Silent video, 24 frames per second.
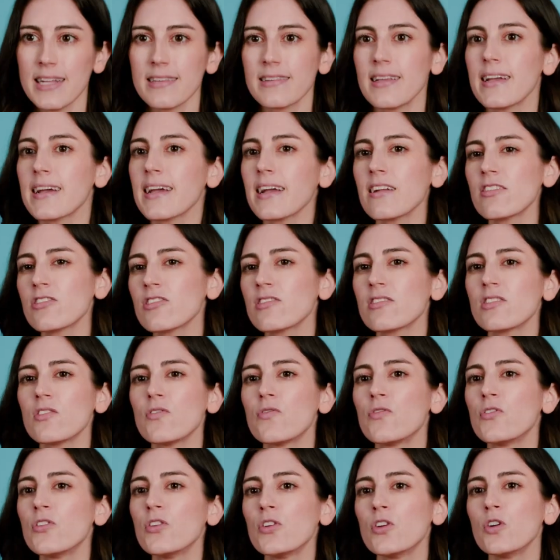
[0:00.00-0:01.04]
Taking just a
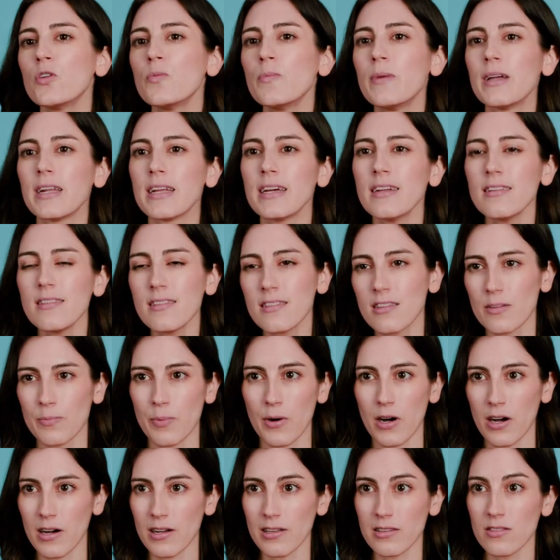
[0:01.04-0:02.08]
few minutes to
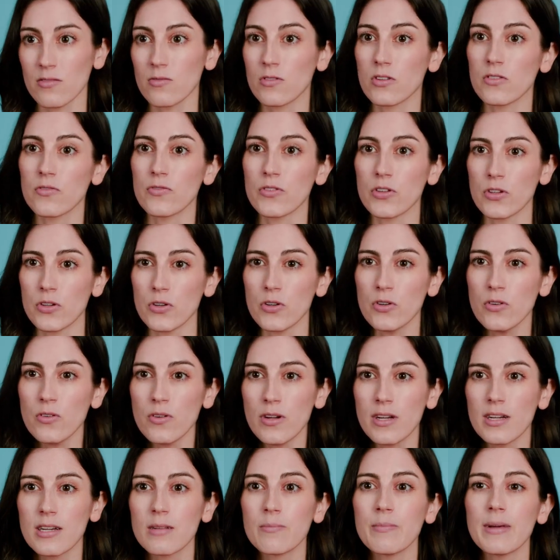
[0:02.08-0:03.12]
pause and
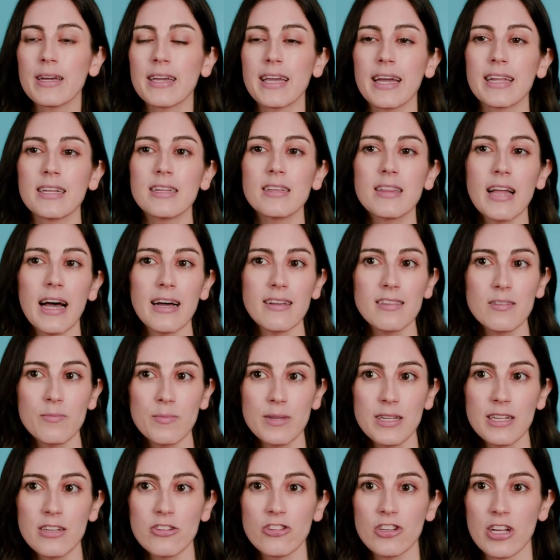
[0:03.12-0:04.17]
review and make any
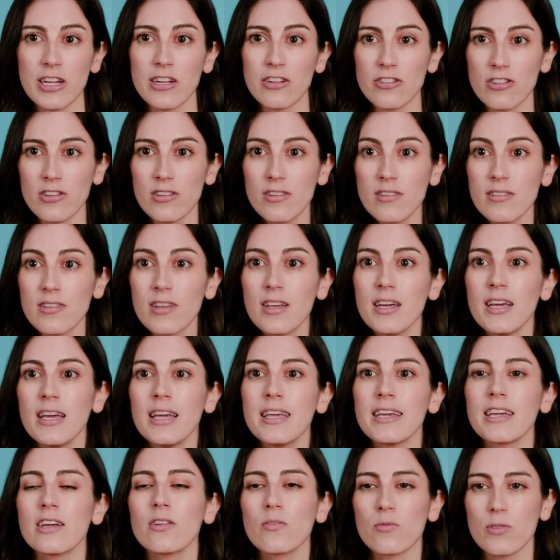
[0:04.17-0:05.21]
last-minute changes
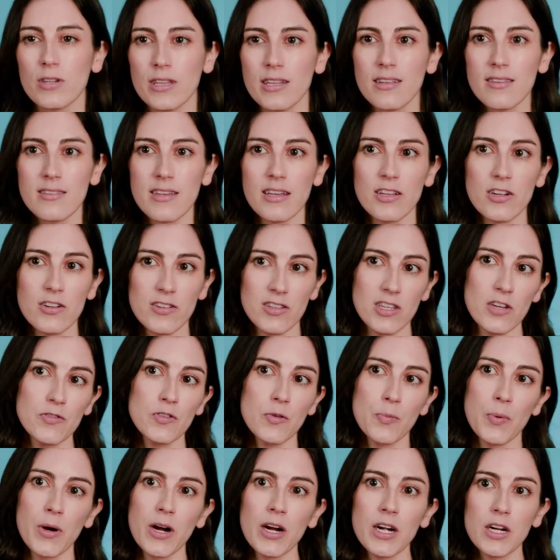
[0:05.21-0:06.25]
can really set yourself
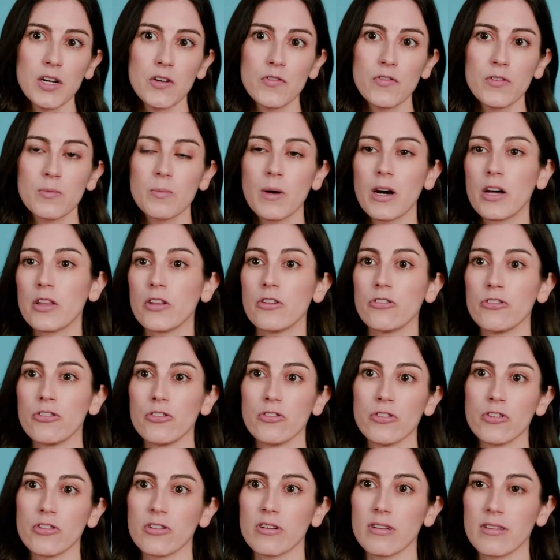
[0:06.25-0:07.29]
apart from other
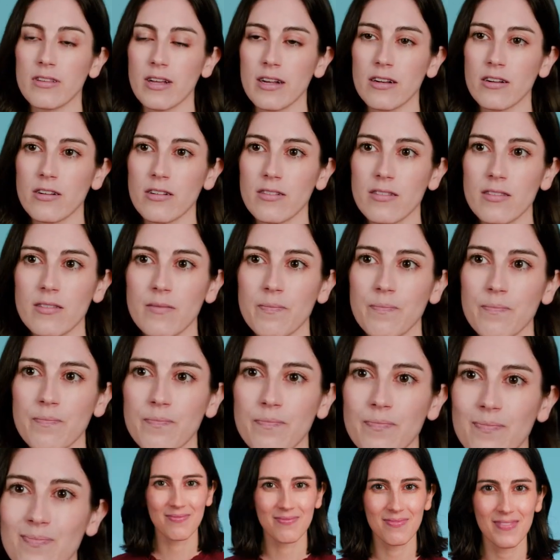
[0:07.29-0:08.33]
junior designers.
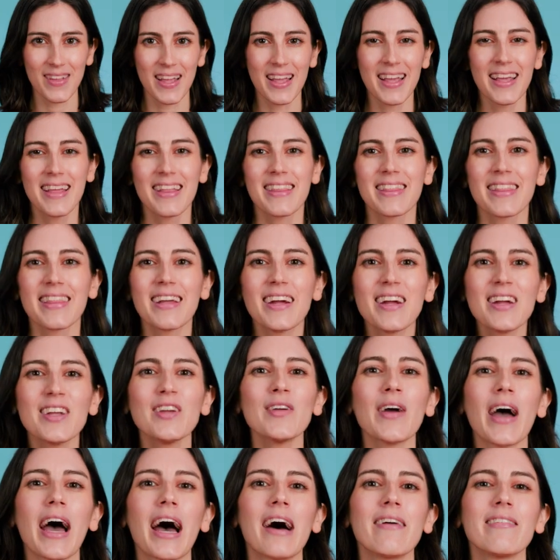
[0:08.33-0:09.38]
There
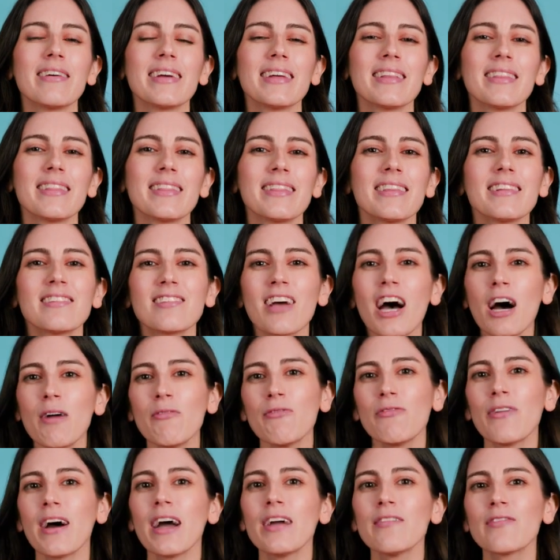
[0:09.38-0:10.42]
you have it, the
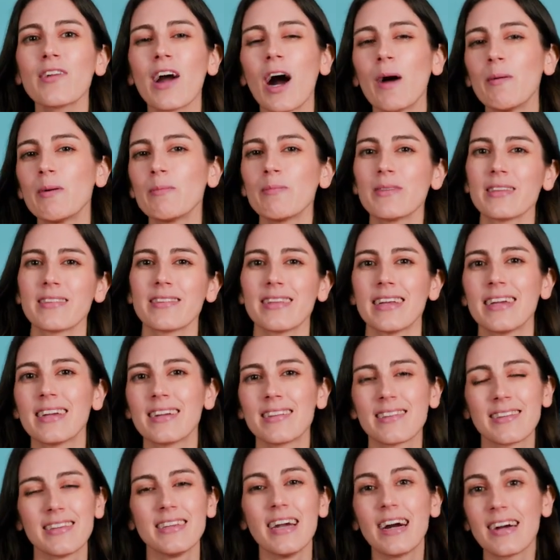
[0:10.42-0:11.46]
top 5 common
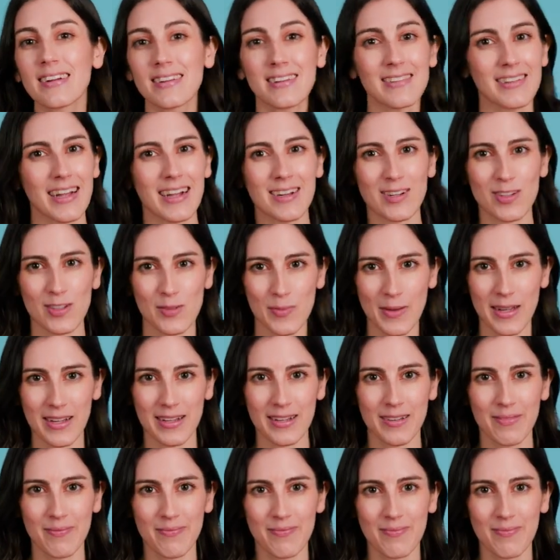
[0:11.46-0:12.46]
mistakes young designers make.